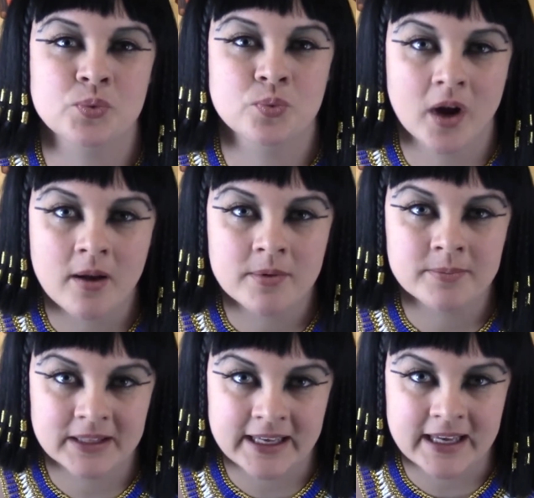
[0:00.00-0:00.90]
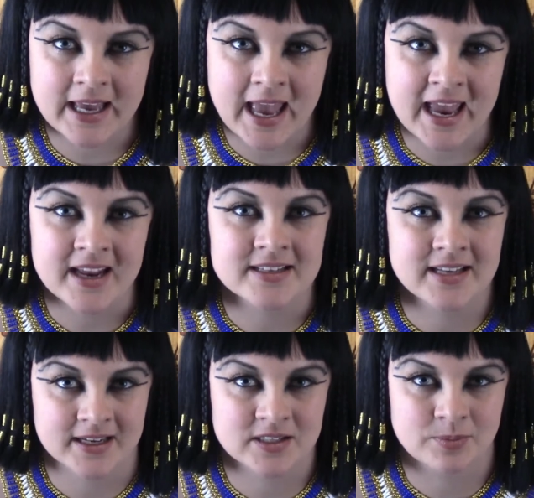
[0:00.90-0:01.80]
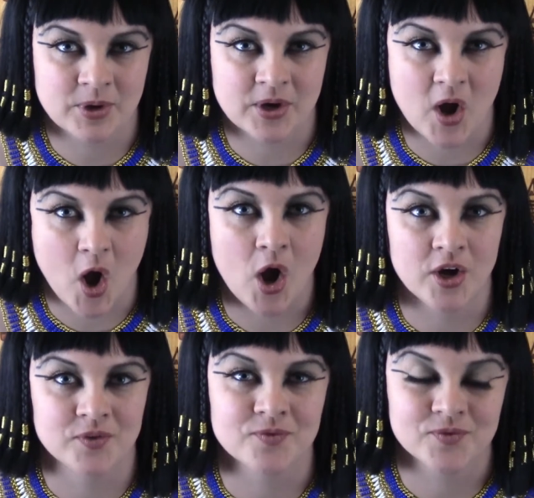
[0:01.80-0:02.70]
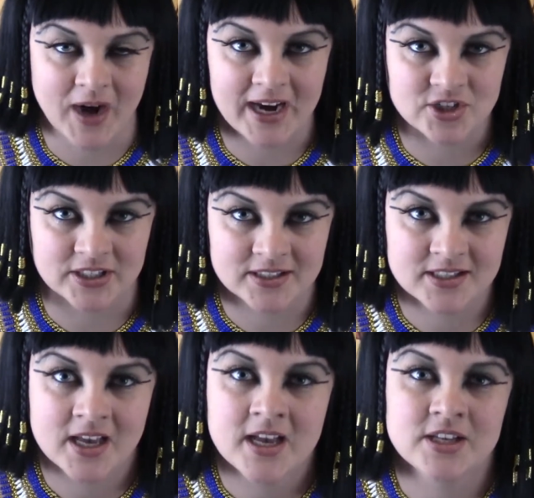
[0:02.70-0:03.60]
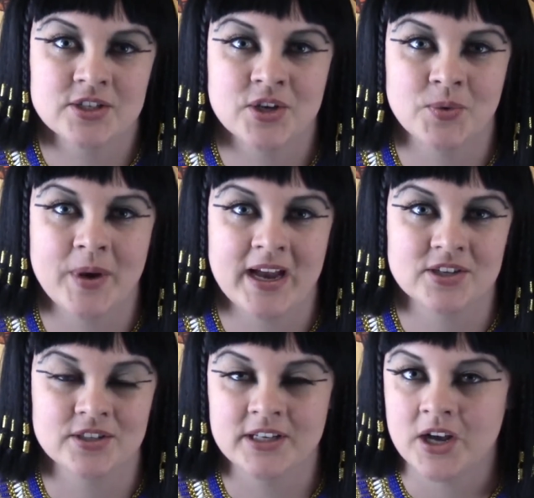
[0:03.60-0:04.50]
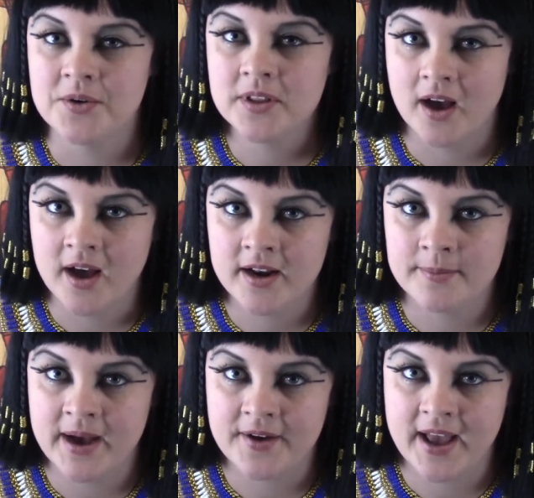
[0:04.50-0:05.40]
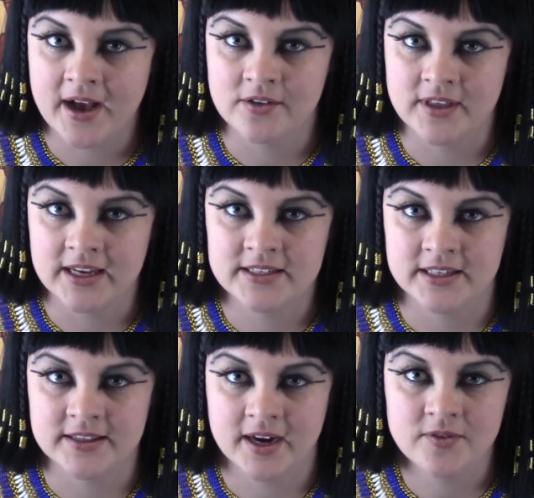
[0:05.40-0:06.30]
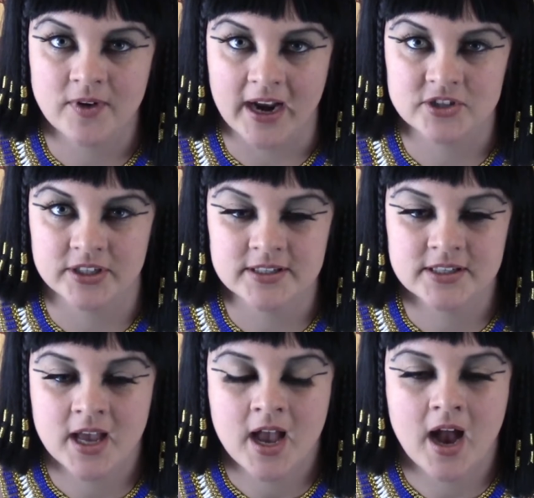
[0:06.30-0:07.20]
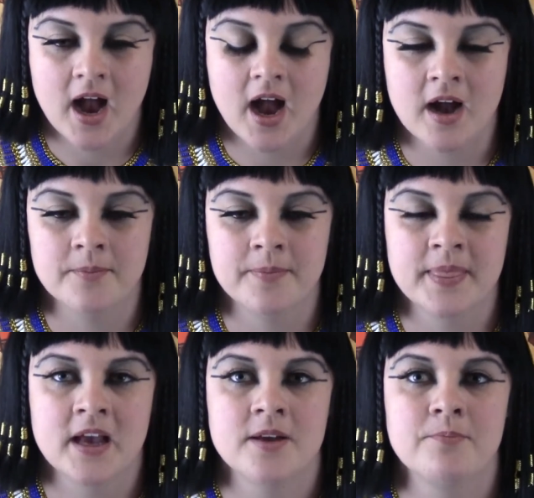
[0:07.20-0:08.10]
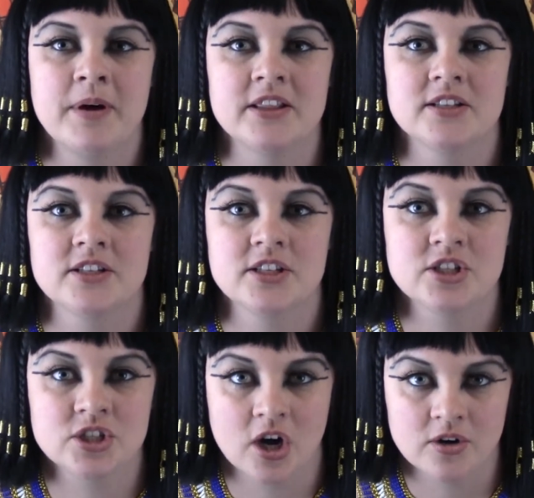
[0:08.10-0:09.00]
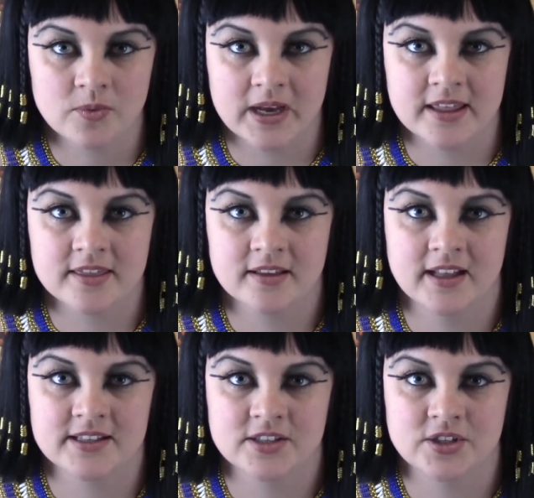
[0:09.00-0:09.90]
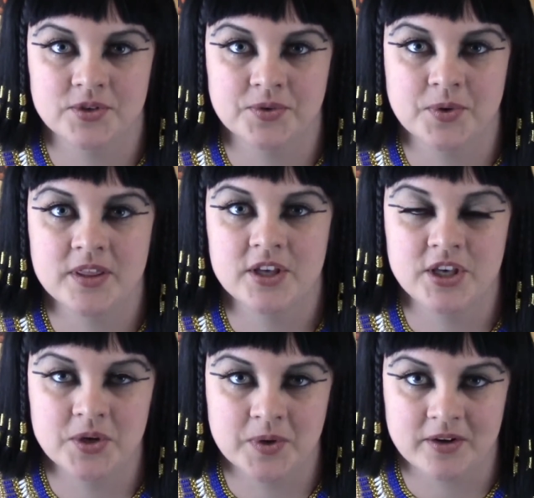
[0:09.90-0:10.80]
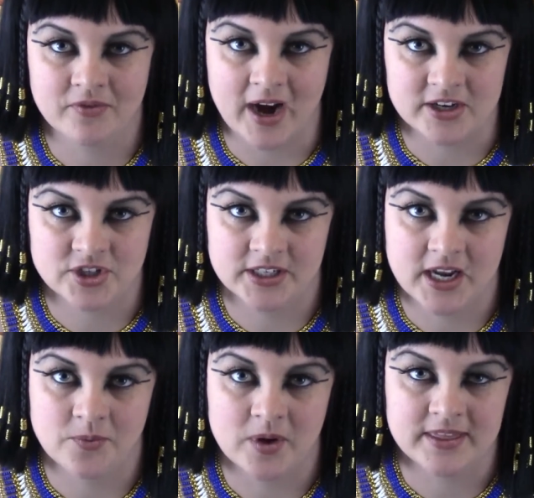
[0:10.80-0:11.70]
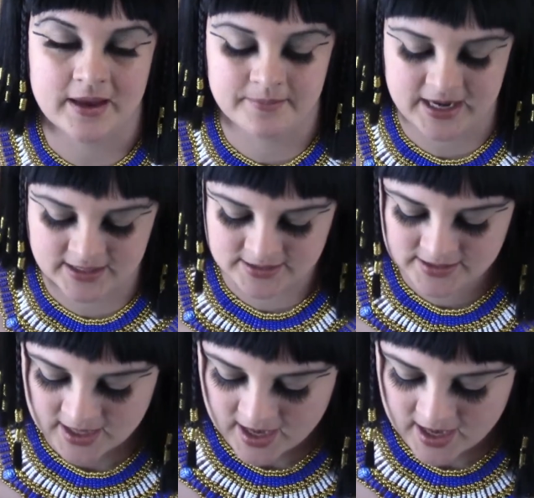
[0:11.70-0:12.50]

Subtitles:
probably a textbook on fractions, so we actually know a lot about how they did their fractions. But to start with, let's do the unit fraction and what that means.